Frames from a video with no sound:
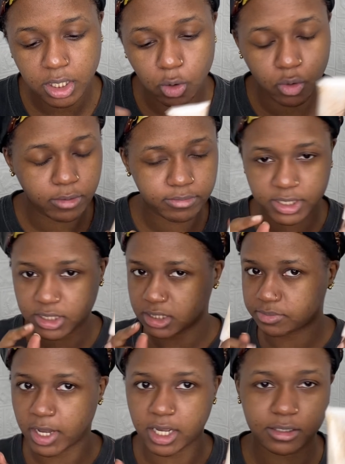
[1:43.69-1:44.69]
Oop, it's
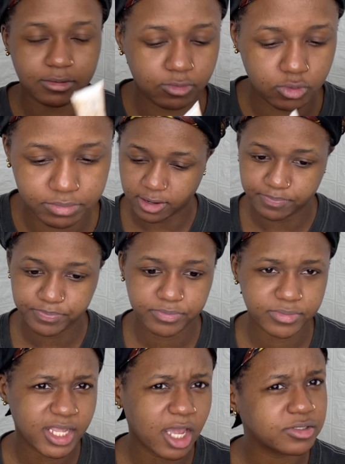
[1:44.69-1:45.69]
expired. Oop.
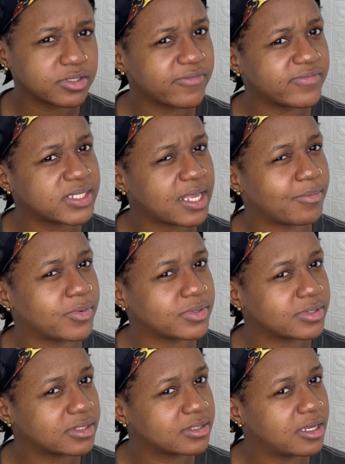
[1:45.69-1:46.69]
They also give samples.
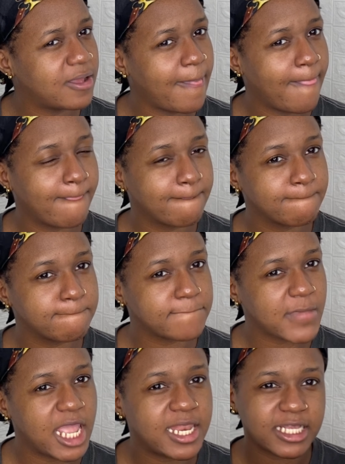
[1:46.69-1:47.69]

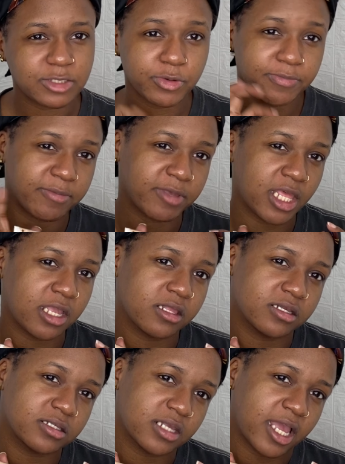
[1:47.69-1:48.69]
And that's what made me like this.
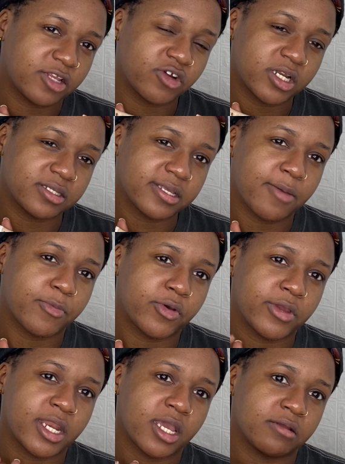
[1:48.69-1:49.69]
I tried a sample
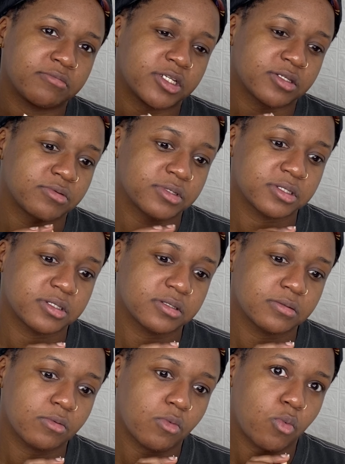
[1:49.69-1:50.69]
and I just was...
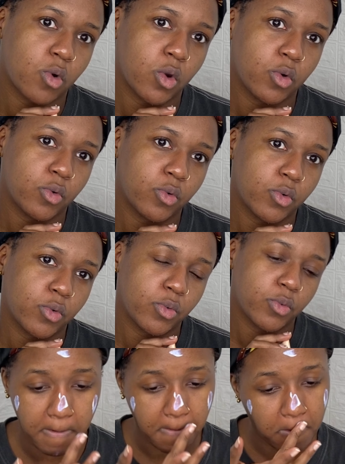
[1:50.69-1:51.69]

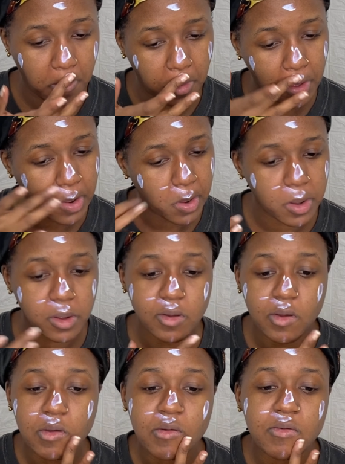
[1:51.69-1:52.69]
and
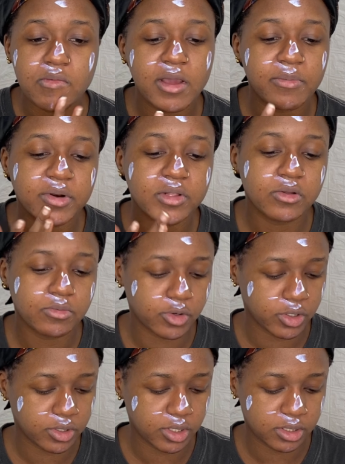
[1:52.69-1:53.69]
I put a little
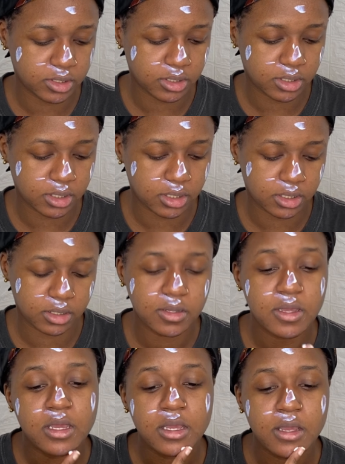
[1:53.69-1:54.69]
more in
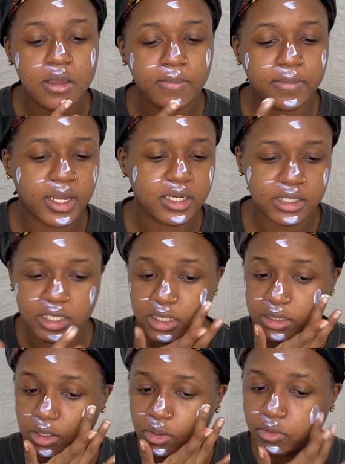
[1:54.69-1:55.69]
my
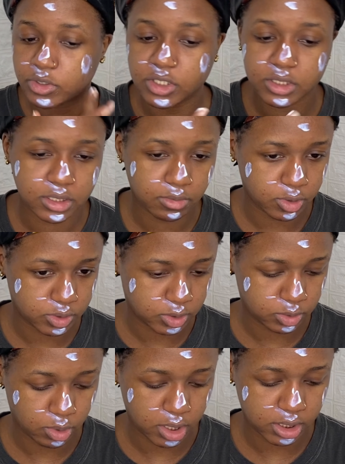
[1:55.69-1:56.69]
T-zone, which is the most
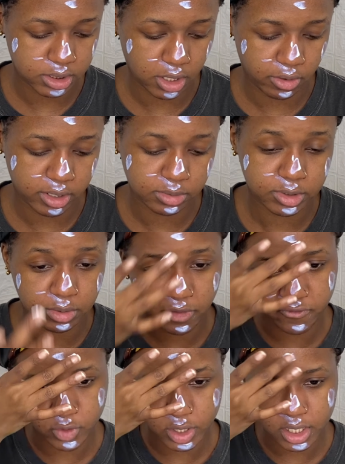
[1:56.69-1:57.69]
sweatiest area, especially my
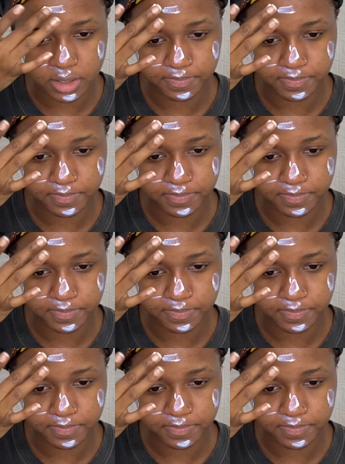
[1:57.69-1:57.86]
forehead.